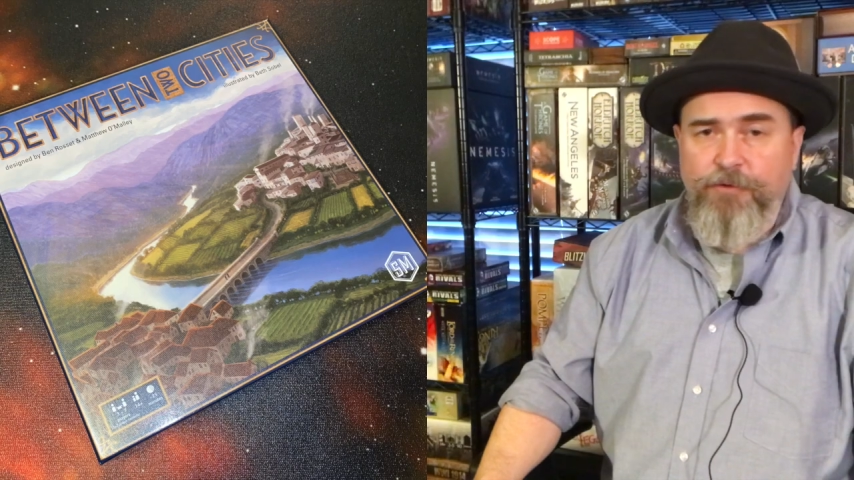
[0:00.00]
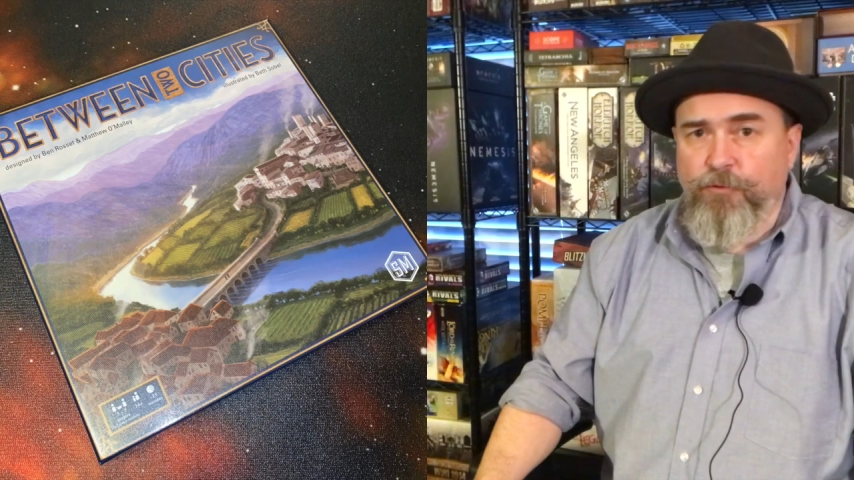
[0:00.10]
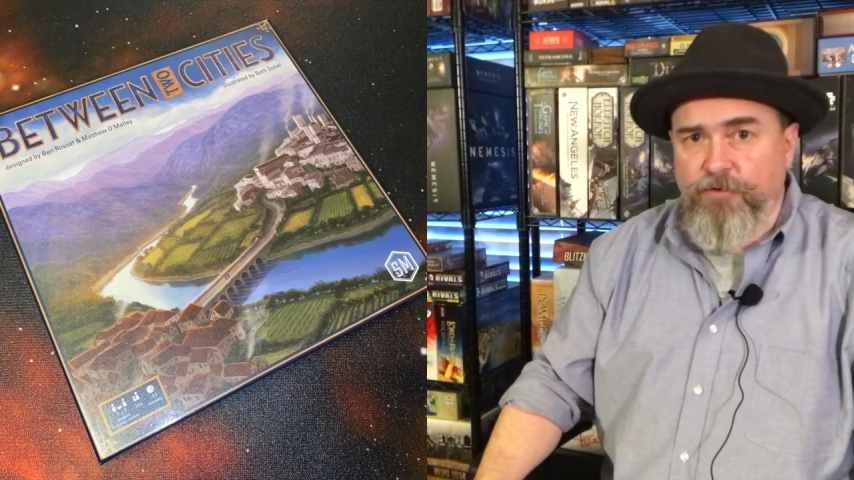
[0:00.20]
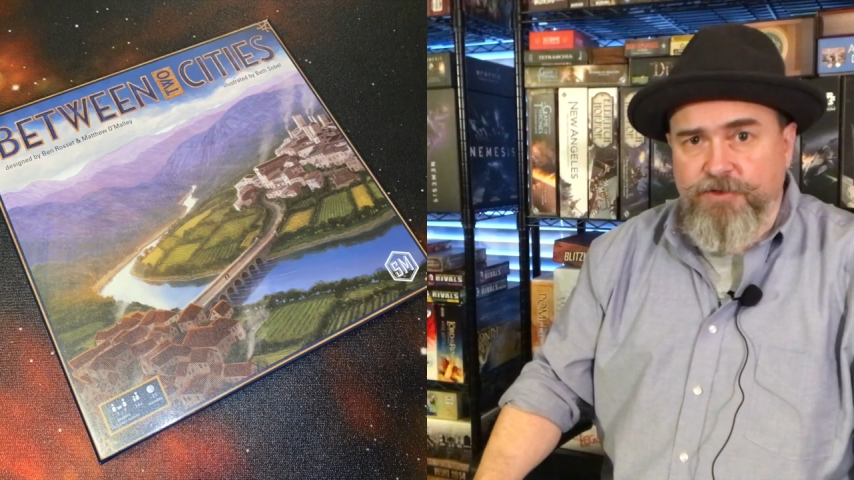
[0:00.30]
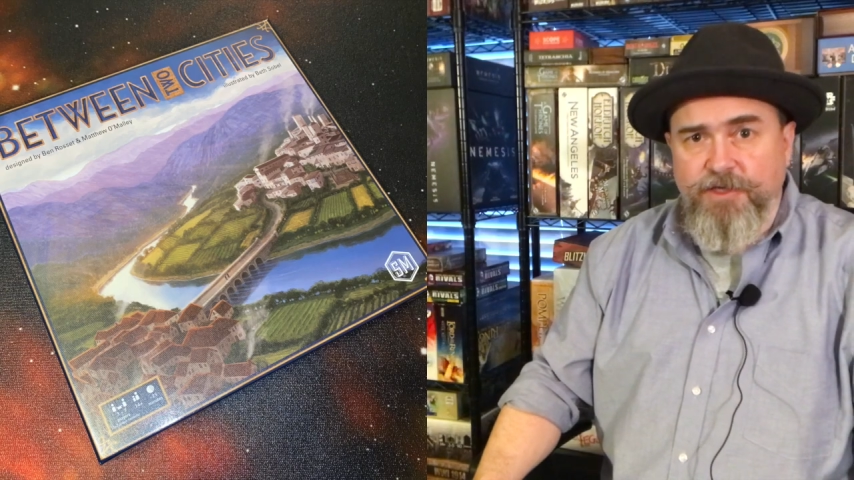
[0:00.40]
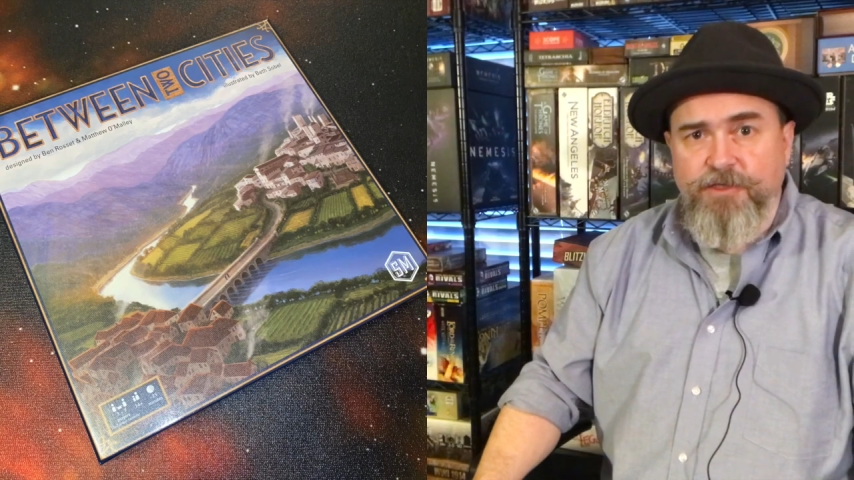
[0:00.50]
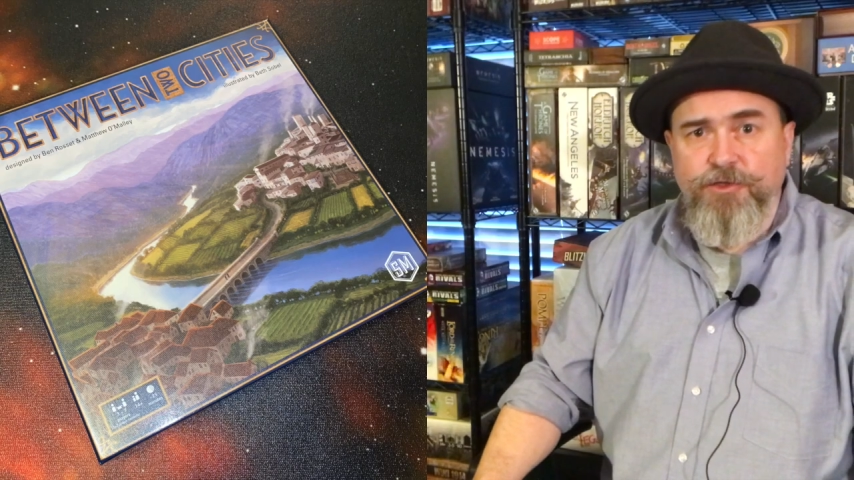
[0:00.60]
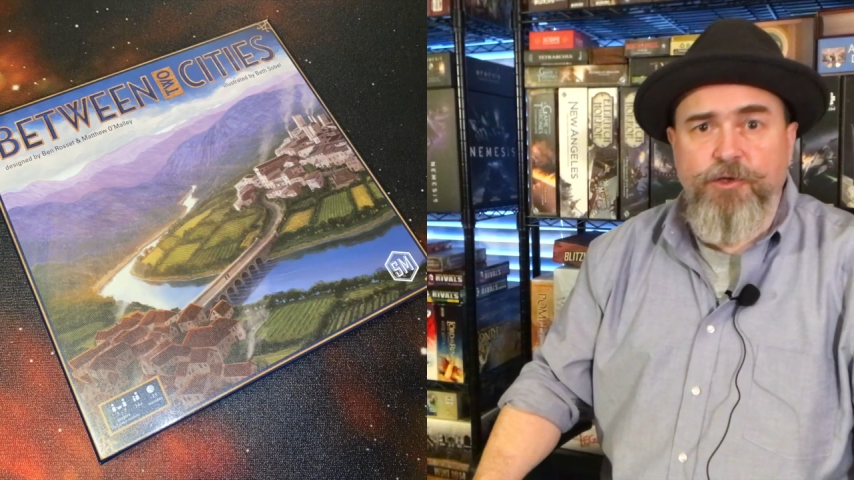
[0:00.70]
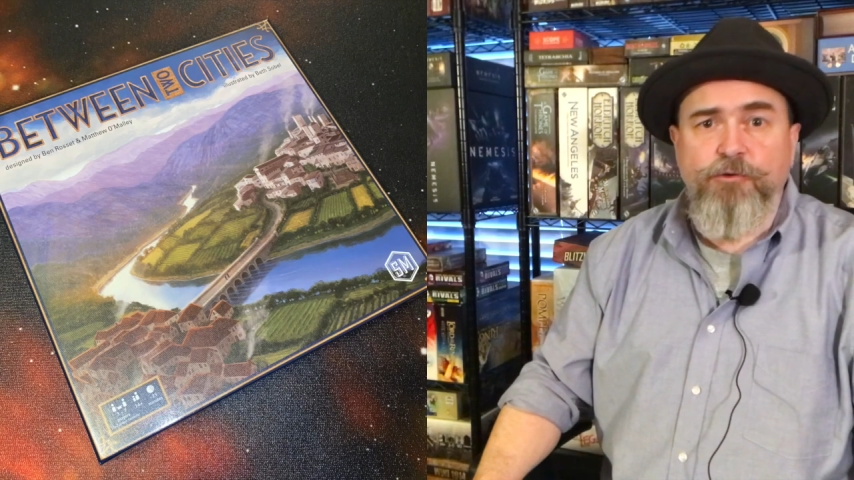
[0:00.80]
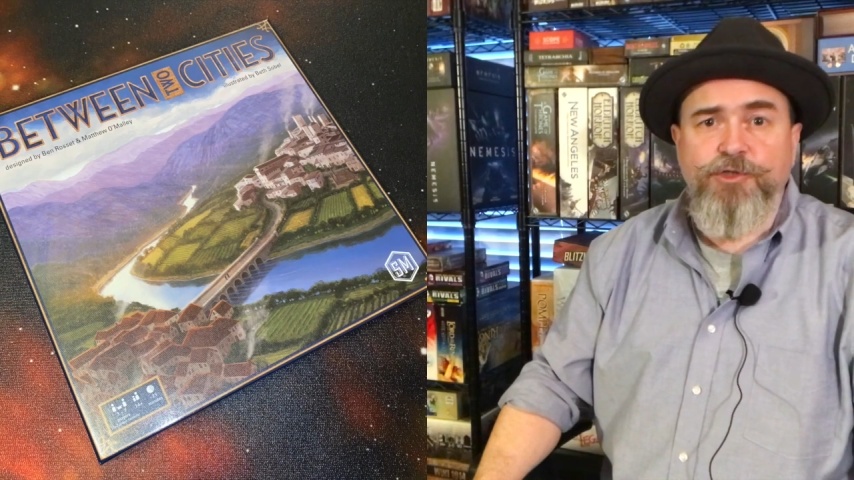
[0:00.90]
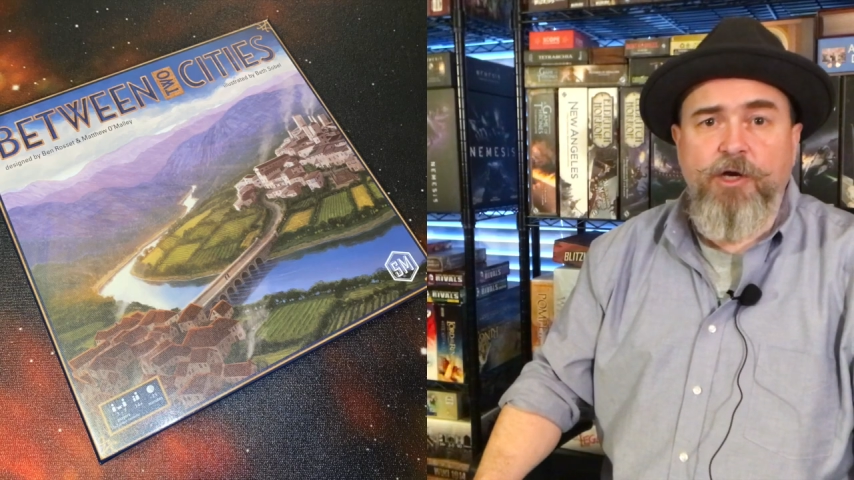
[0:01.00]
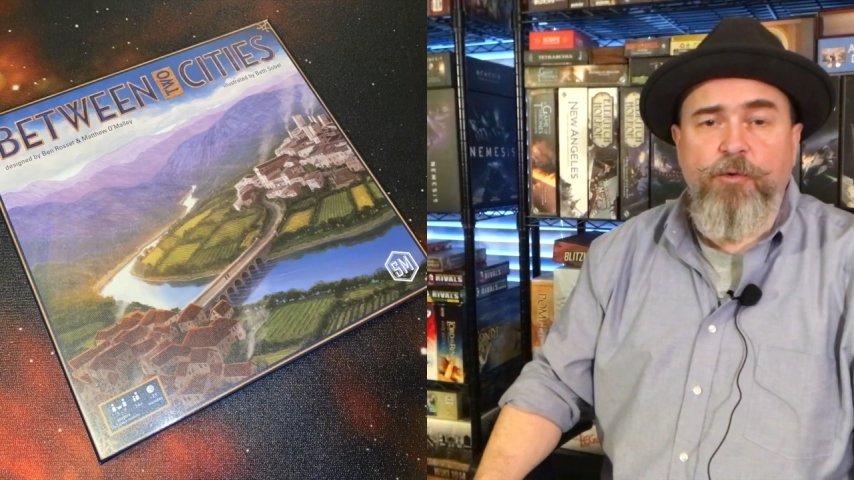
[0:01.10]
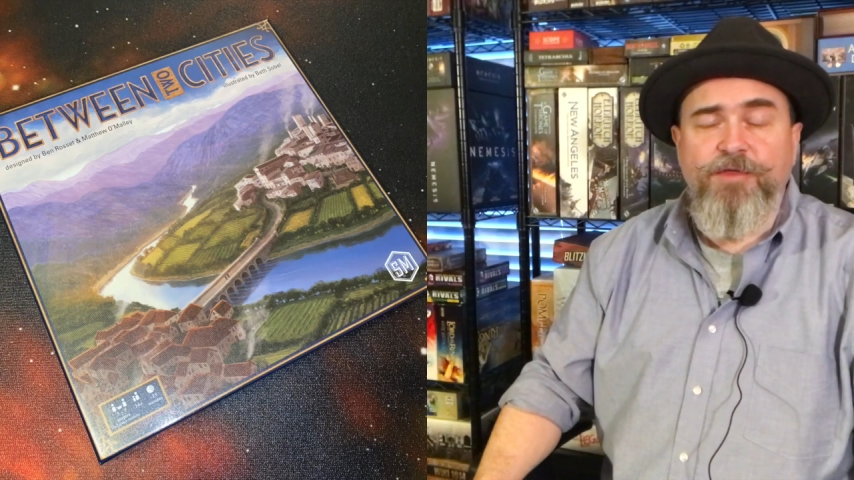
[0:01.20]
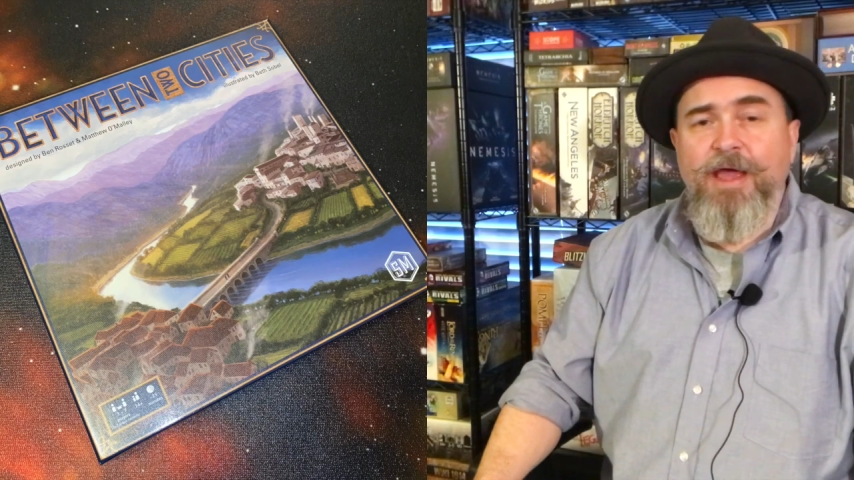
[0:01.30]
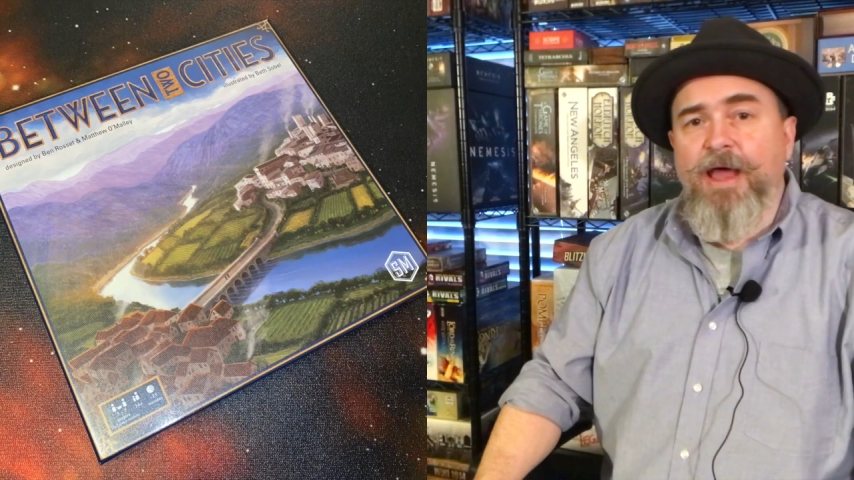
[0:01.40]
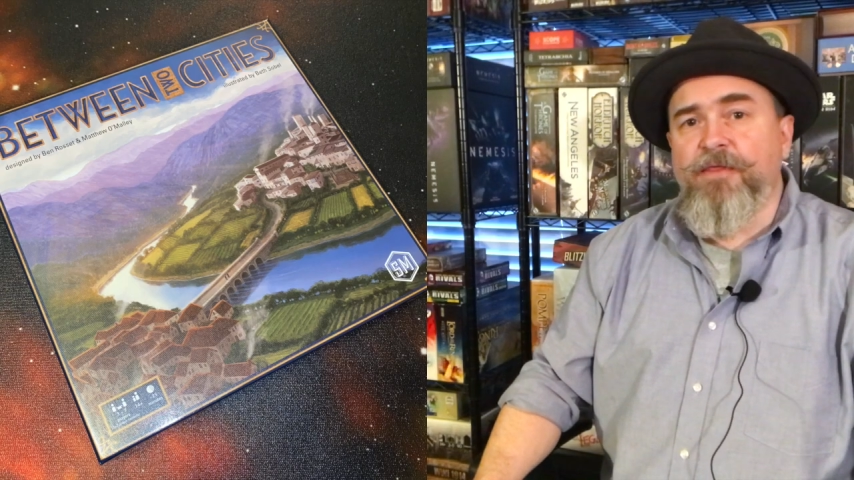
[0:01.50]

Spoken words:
either of the cities that you share with,